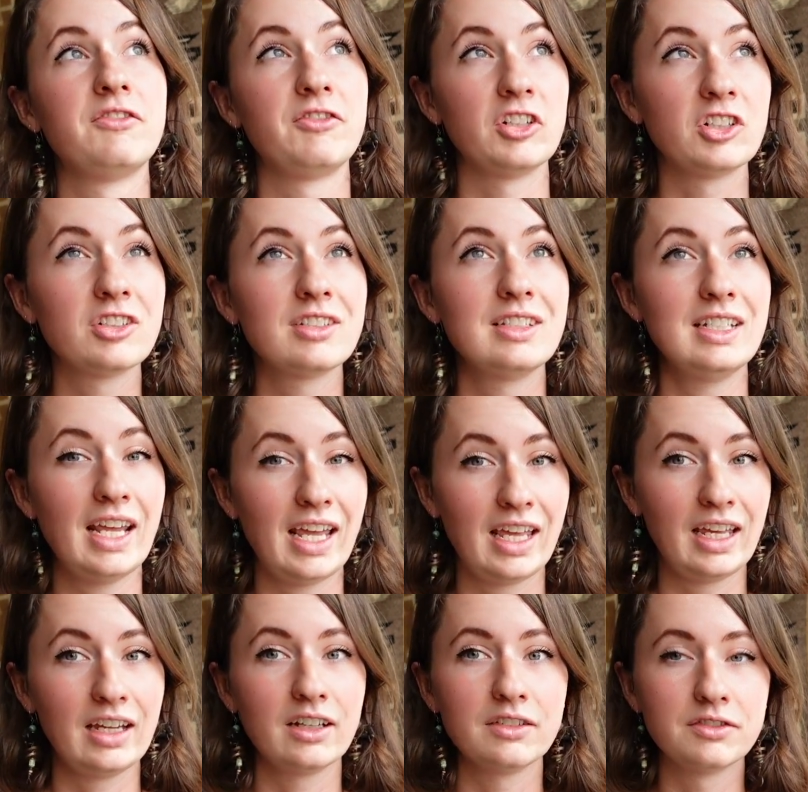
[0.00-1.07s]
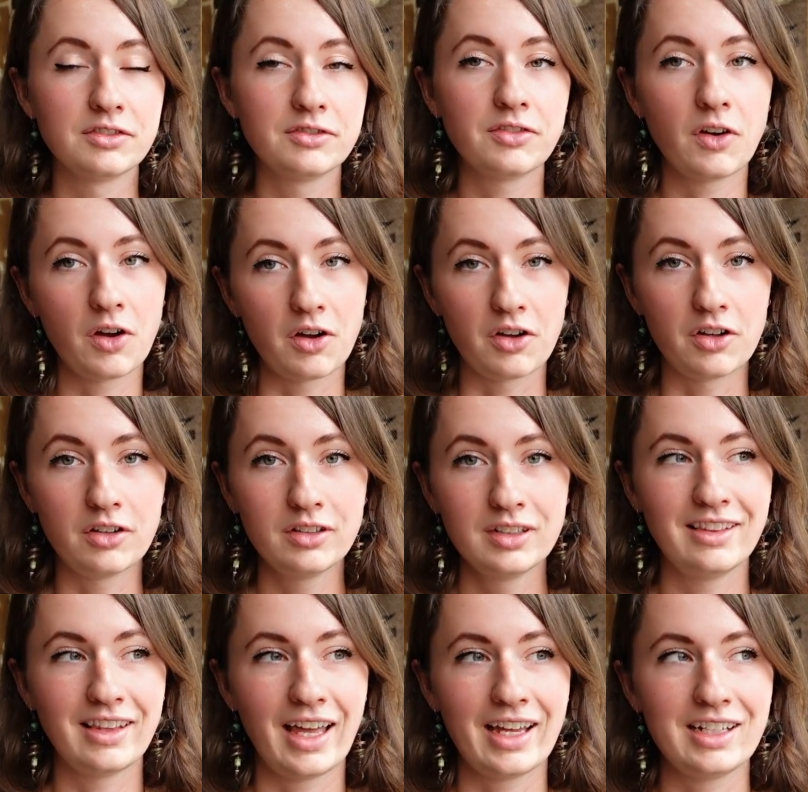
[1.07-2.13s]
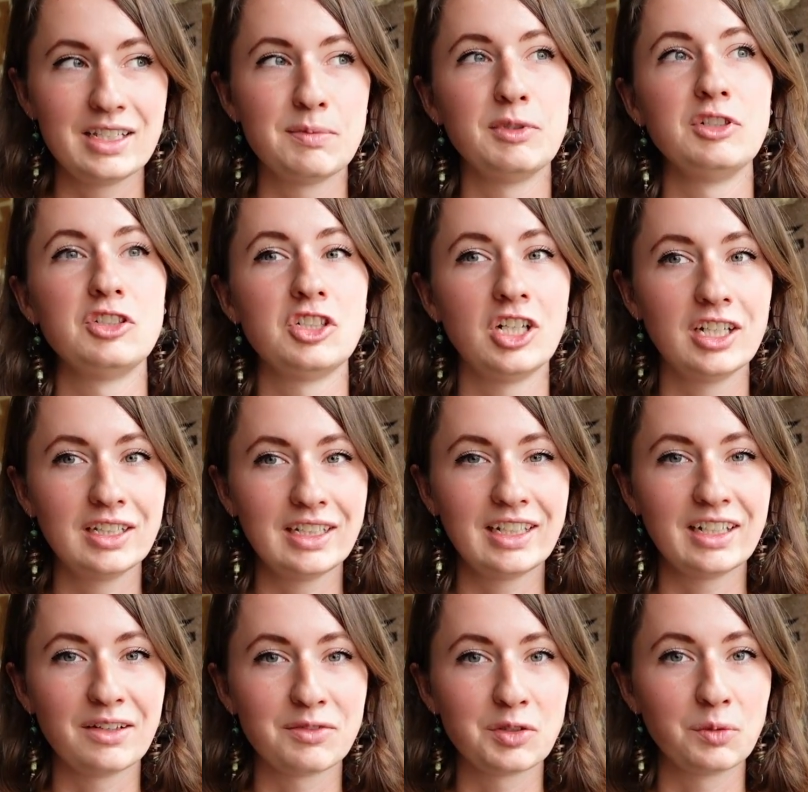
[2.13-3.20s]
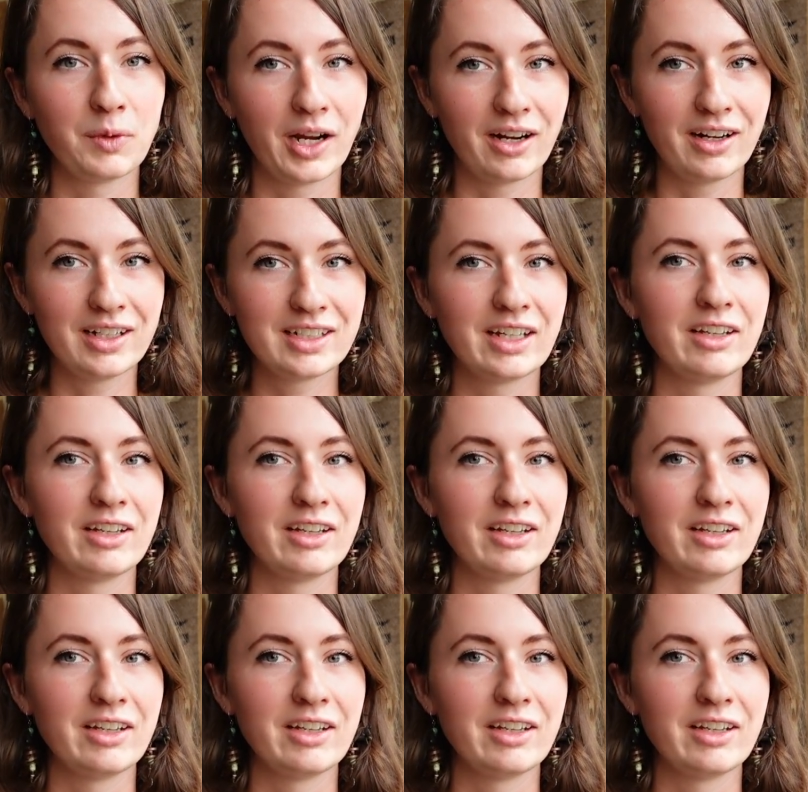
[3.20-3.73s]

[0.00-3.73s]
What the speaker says: first day of fall that it's been chilly enough to wear it.